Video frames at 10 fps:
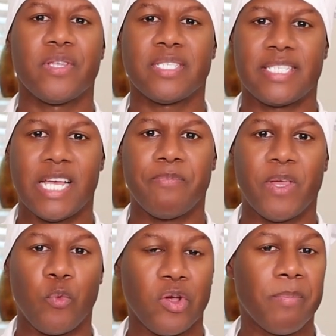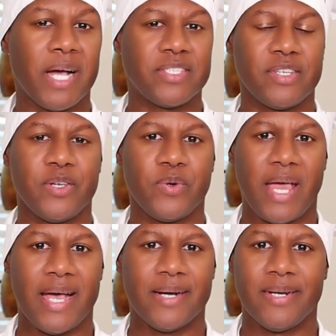the step that we're about to do
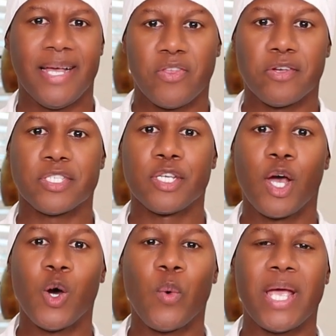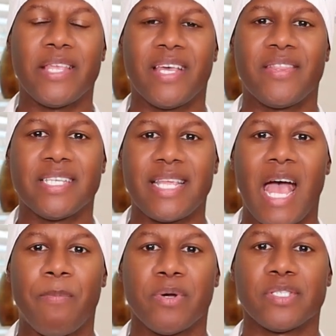now, there's no way that this
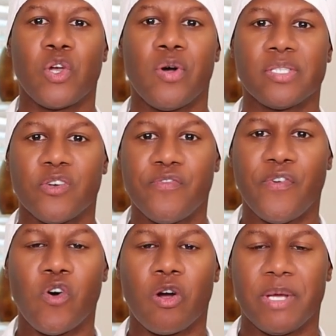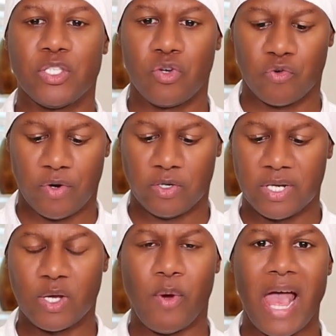apple is going to form into a rose.
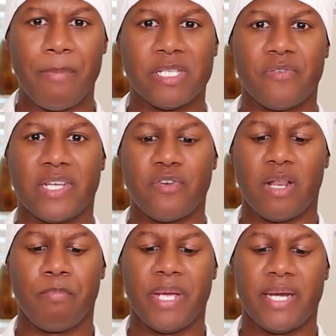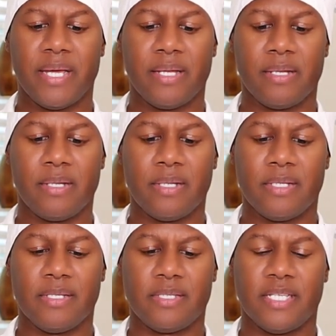Look what happens if I try to bend it.
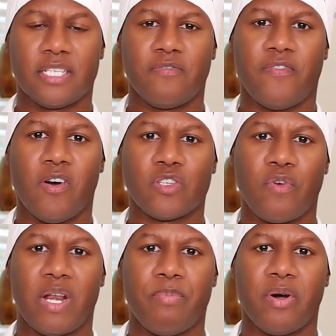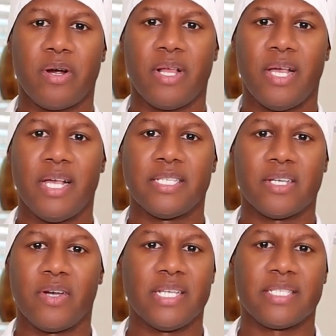See, it just falls right apart.
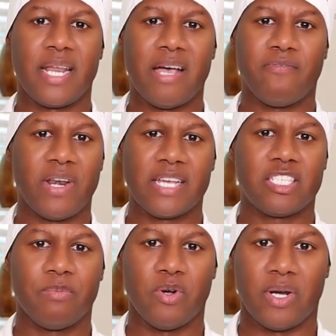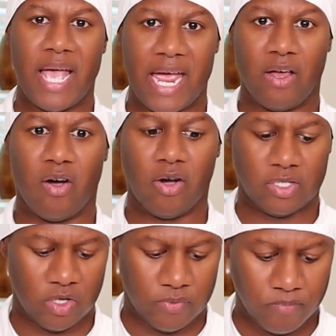So it's not flexible at all.
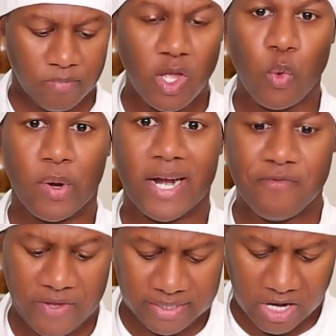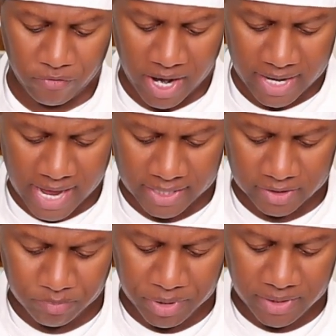So we're gonna fix that right now.
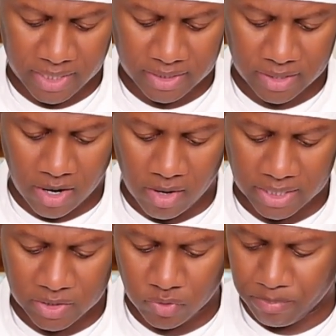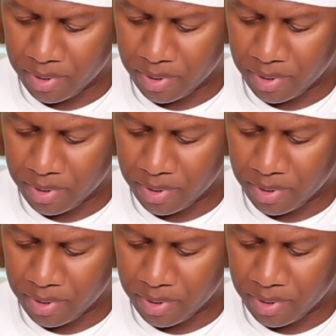So put these all into a